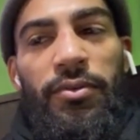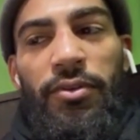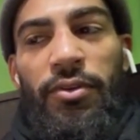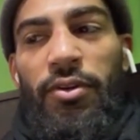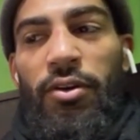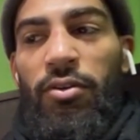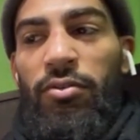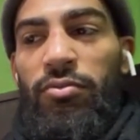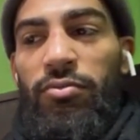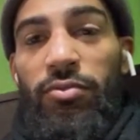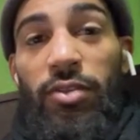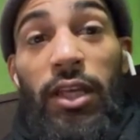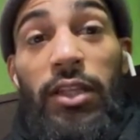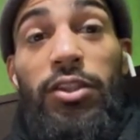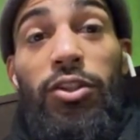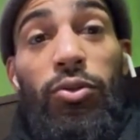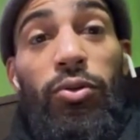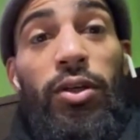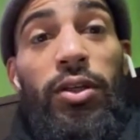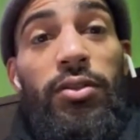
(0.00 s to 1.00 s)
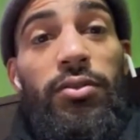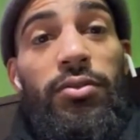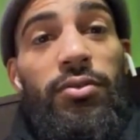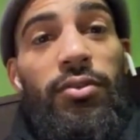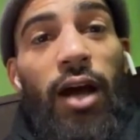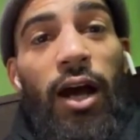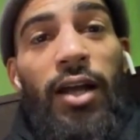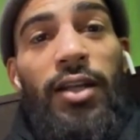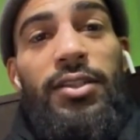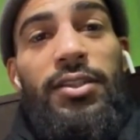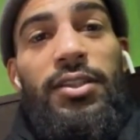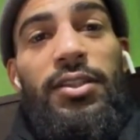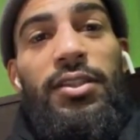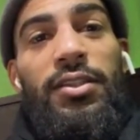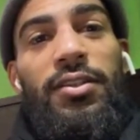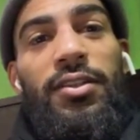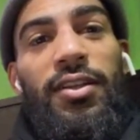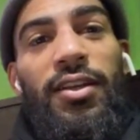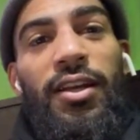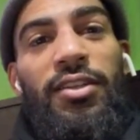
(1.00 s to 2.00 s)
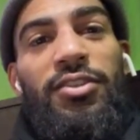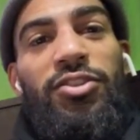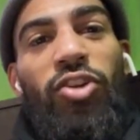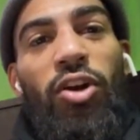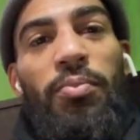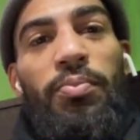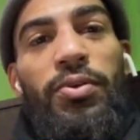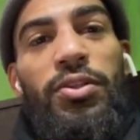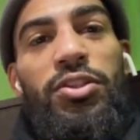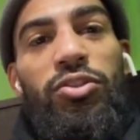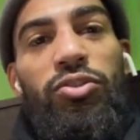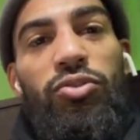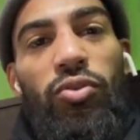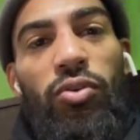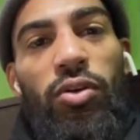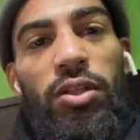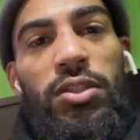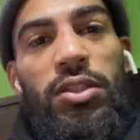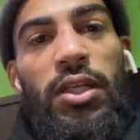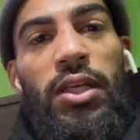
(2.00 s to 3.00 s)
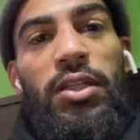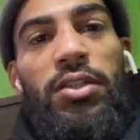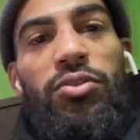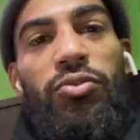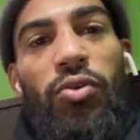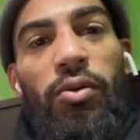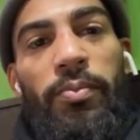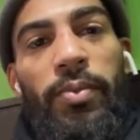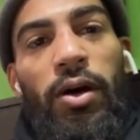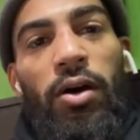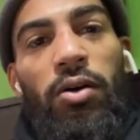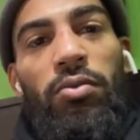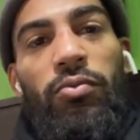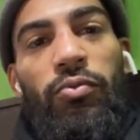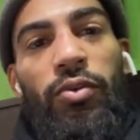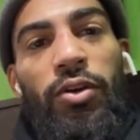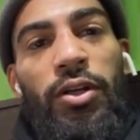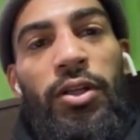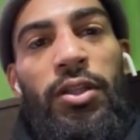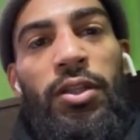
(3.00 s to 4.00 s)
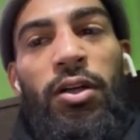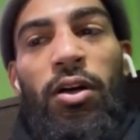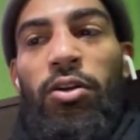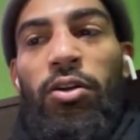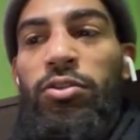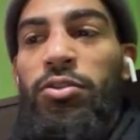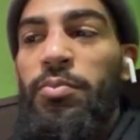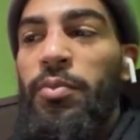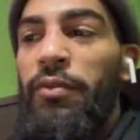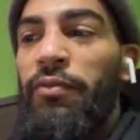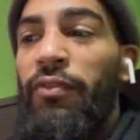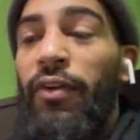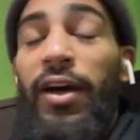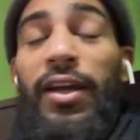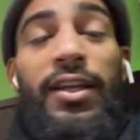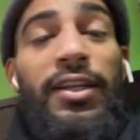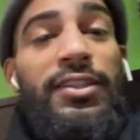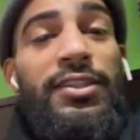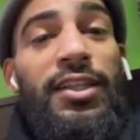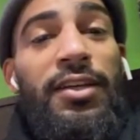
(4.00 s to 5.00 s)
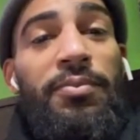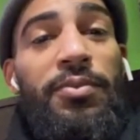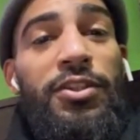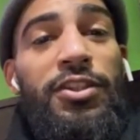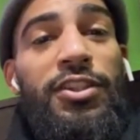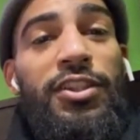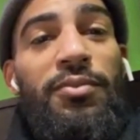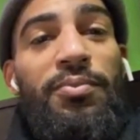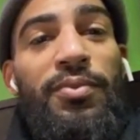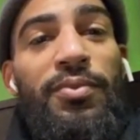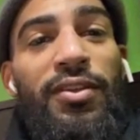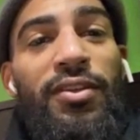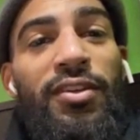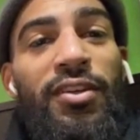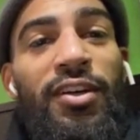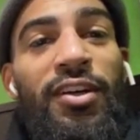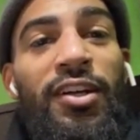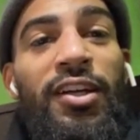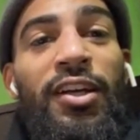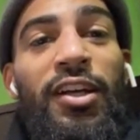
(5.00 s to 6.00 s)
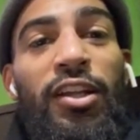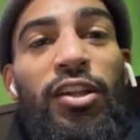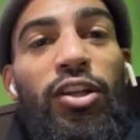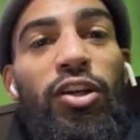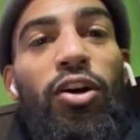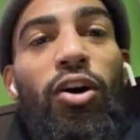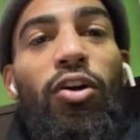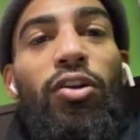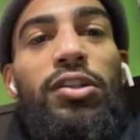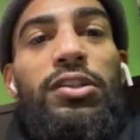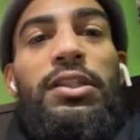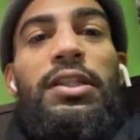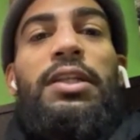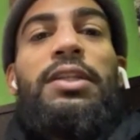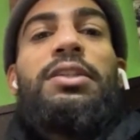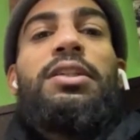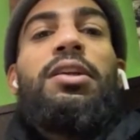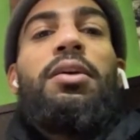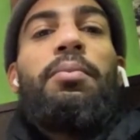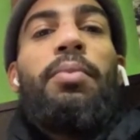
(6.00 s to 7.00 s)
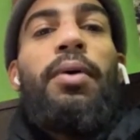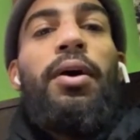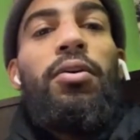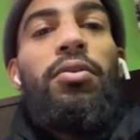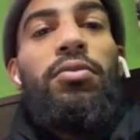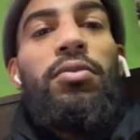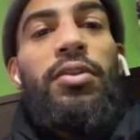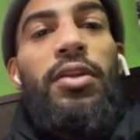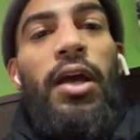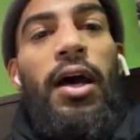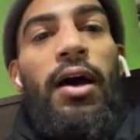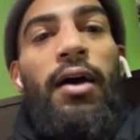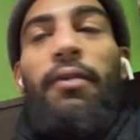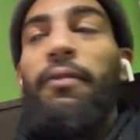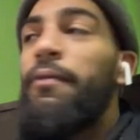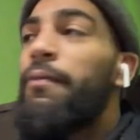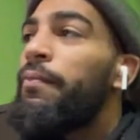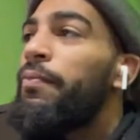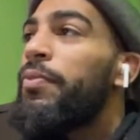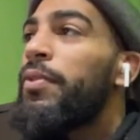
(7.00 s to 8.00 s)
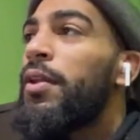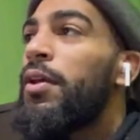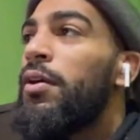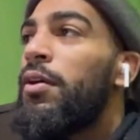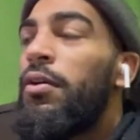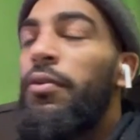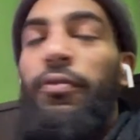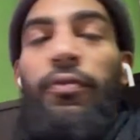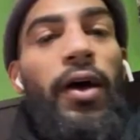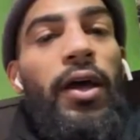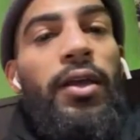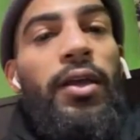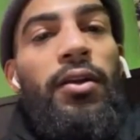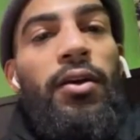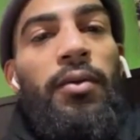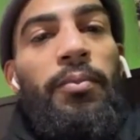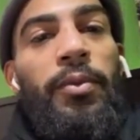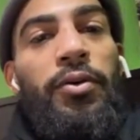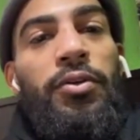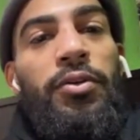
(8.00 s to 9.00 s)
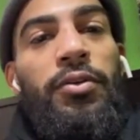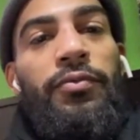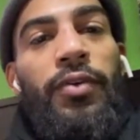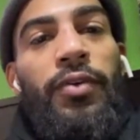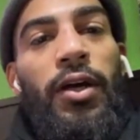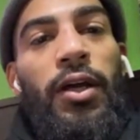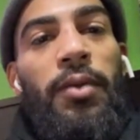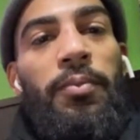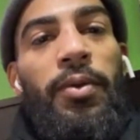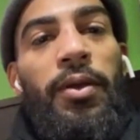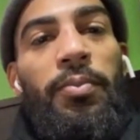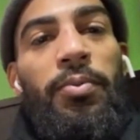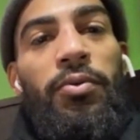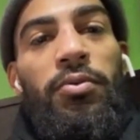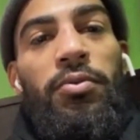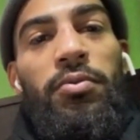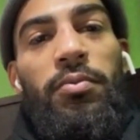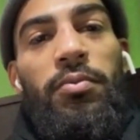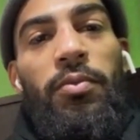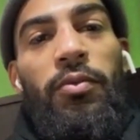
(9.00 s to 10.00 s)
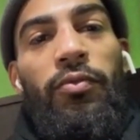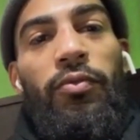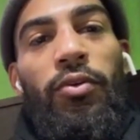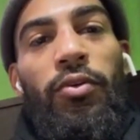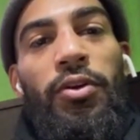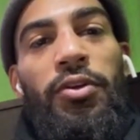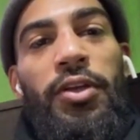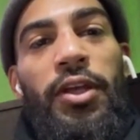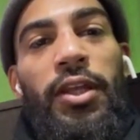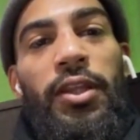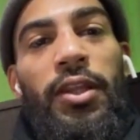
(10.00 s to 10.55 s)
you know, get to it. Honestly, start pushing towards getting to a belt. We're in the Ultimate Fighting Championship. The goal is to get to the belt, not fight a million fucking people before you